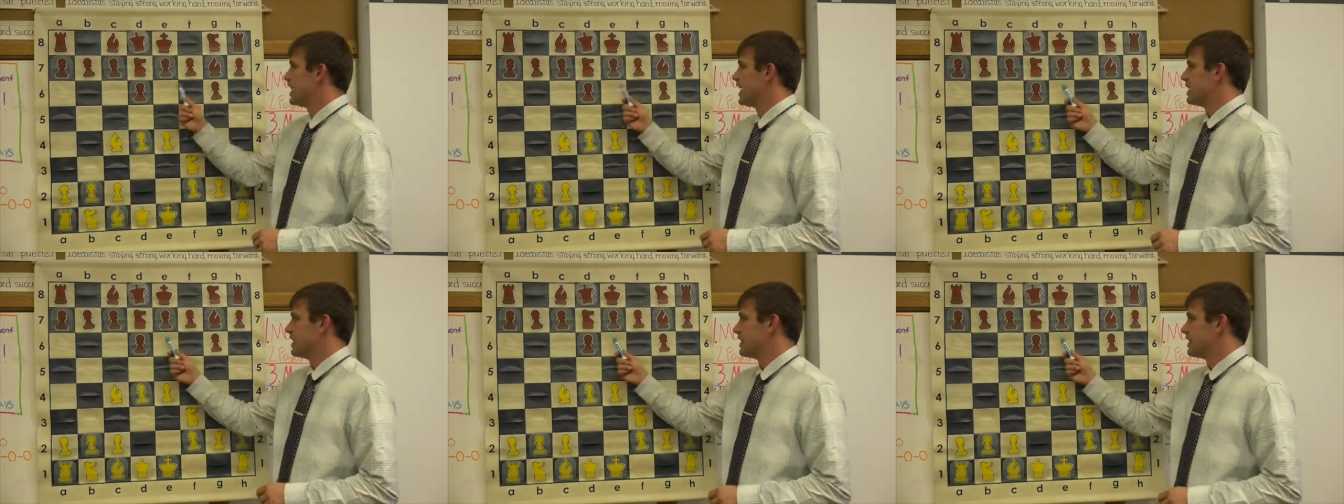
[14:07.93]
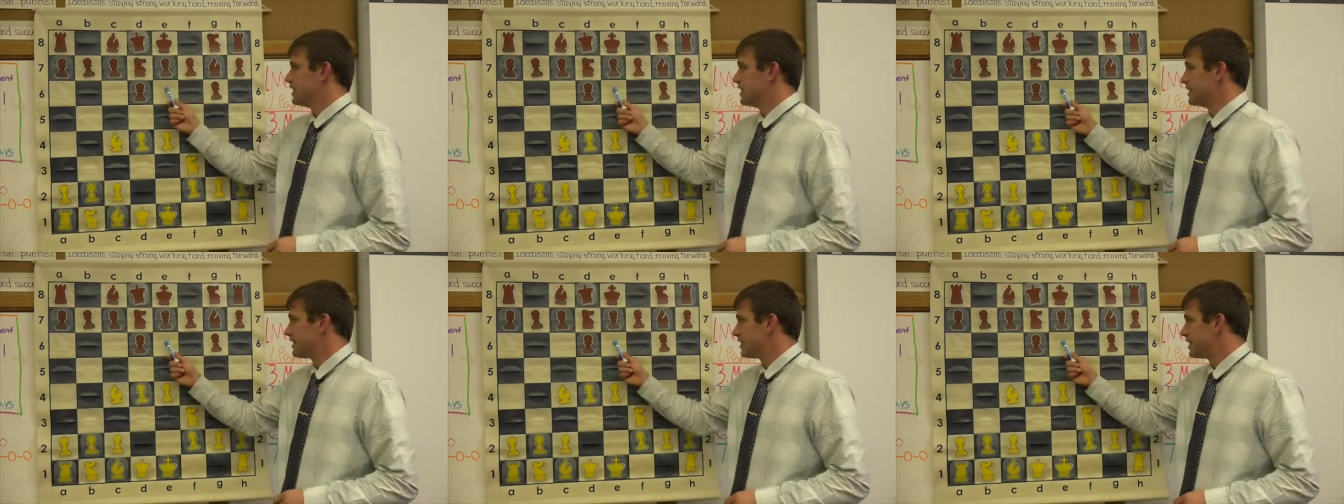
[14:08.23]

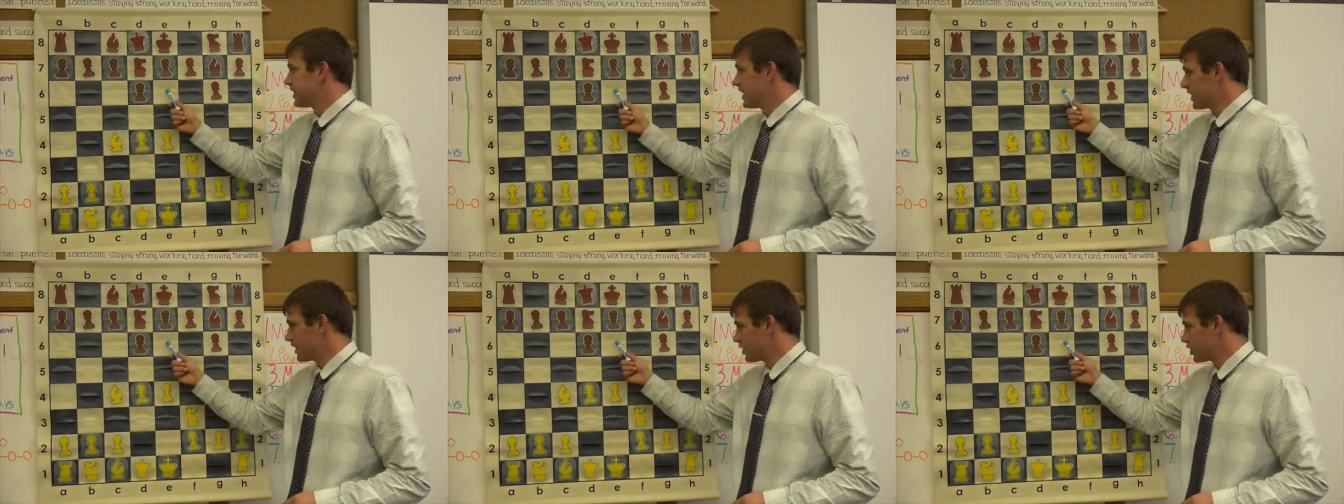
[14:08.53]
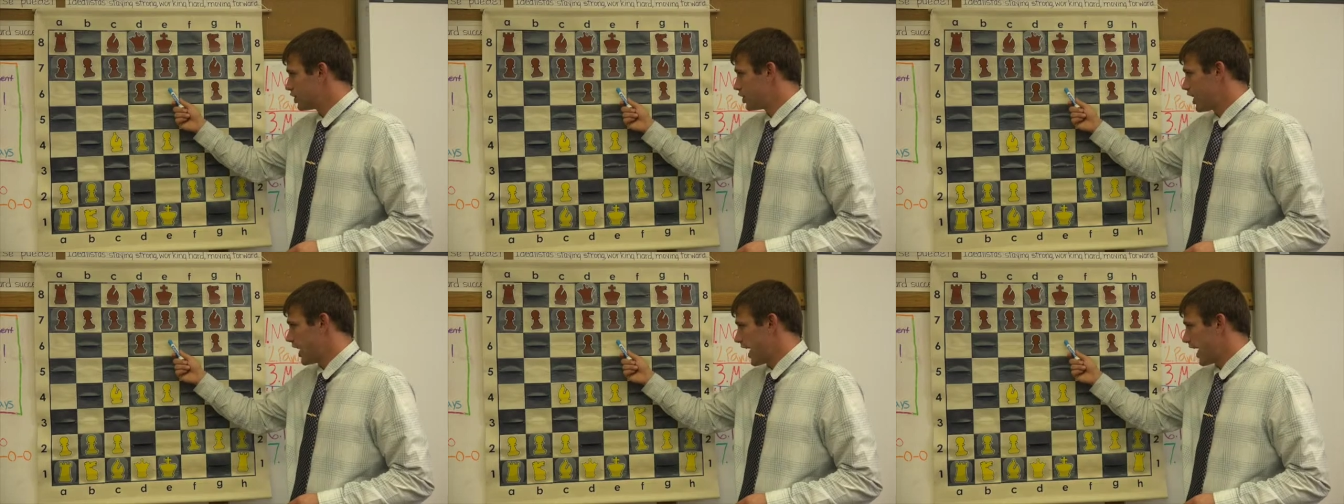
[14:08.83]
knight
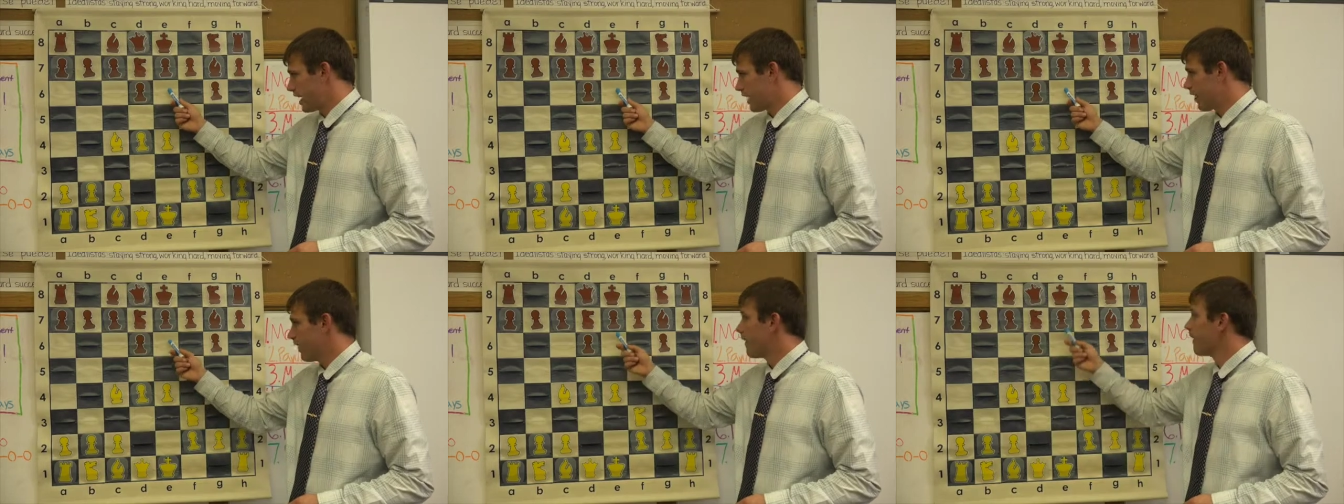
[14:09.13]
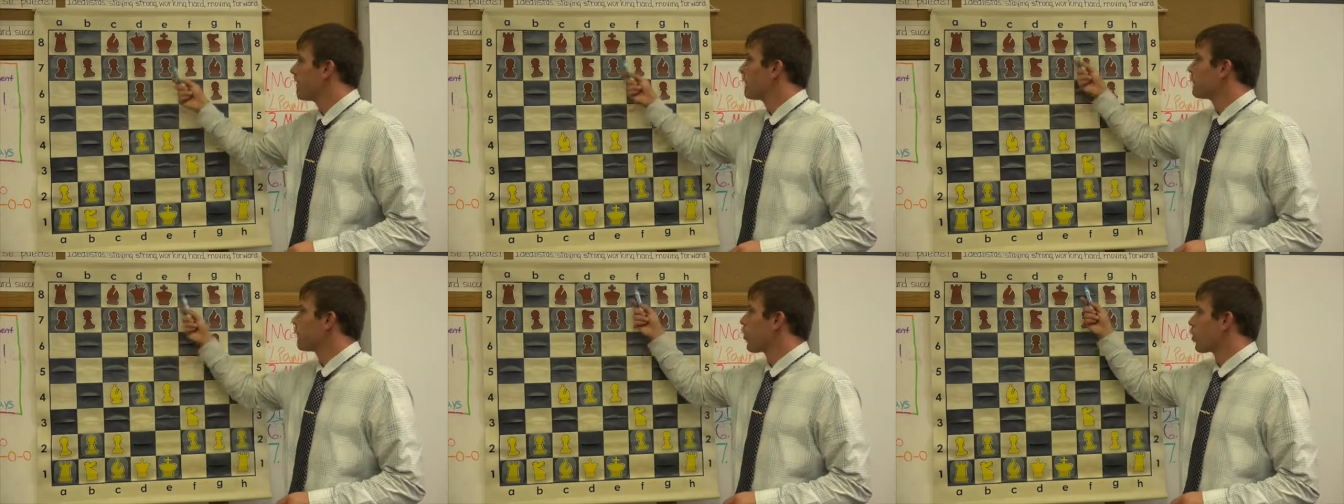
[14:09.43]
e6 check,
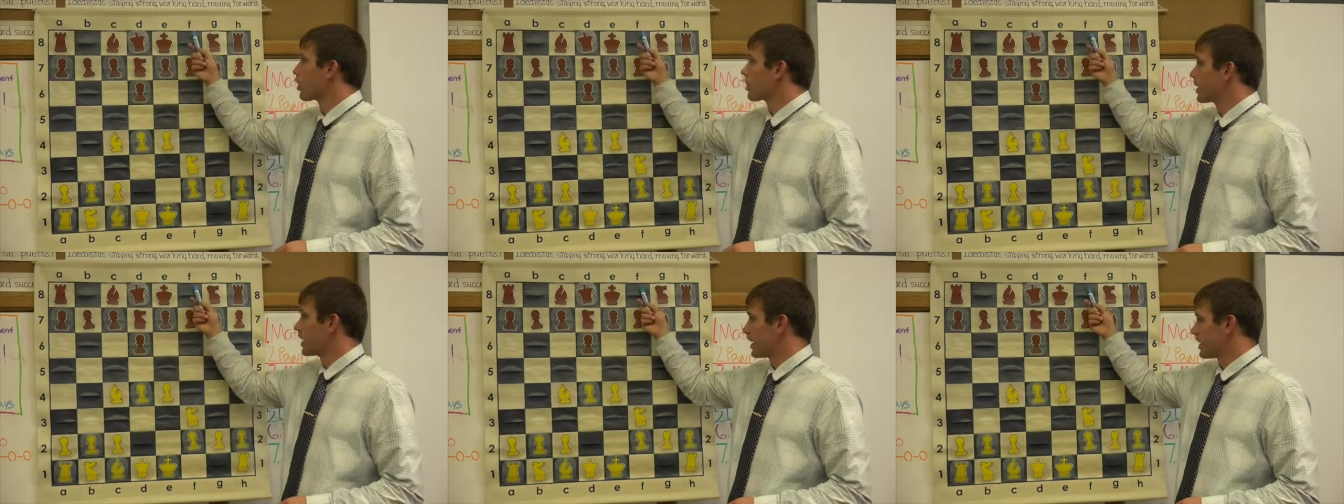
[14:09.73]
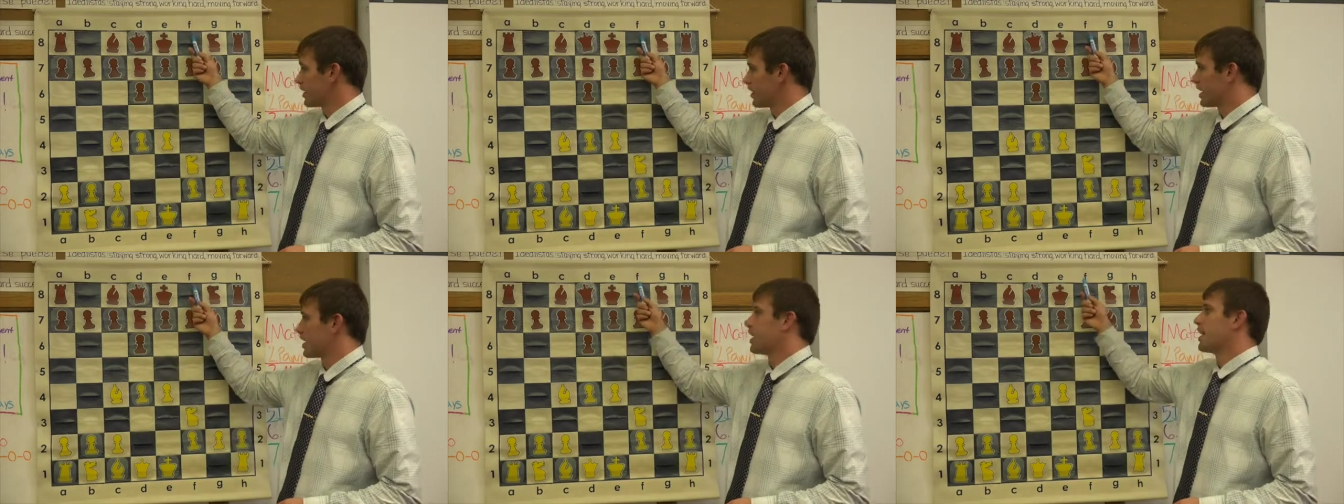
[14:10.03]

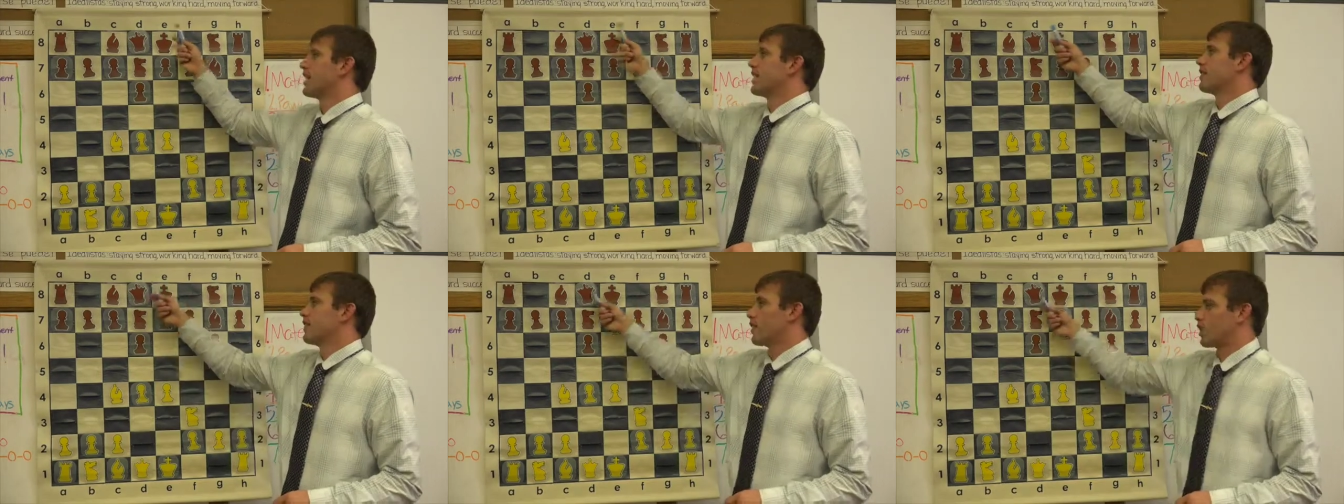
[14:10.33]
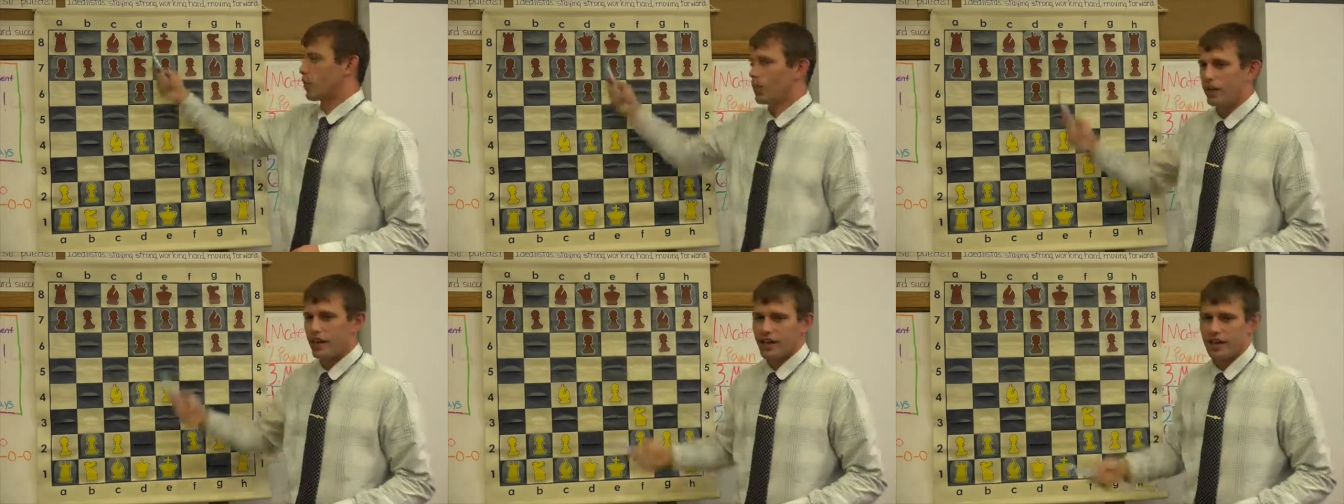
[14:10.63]
forking the king and
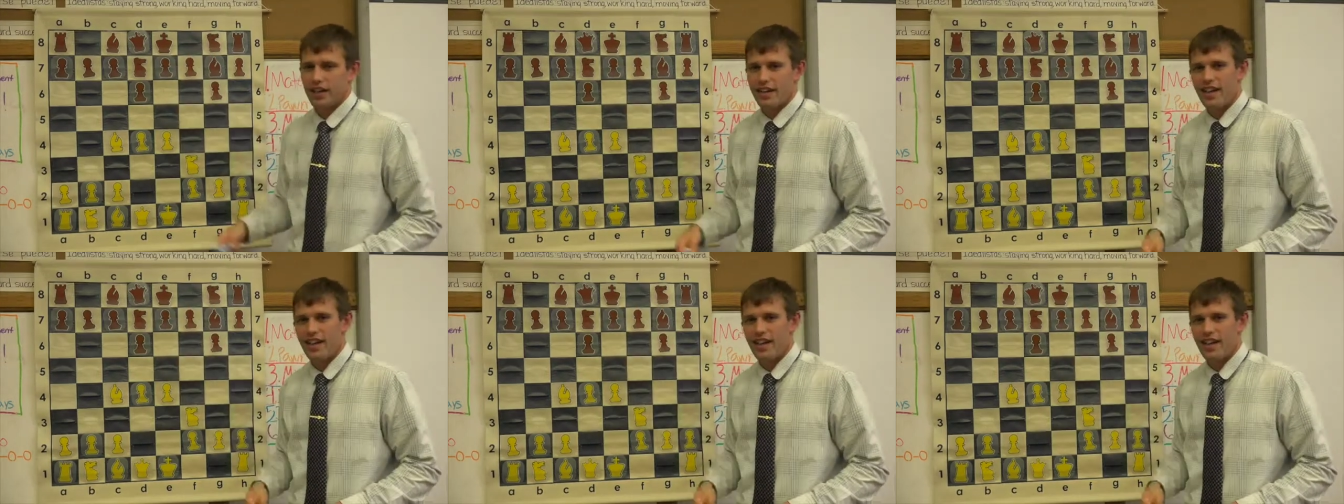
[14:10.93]
the queen.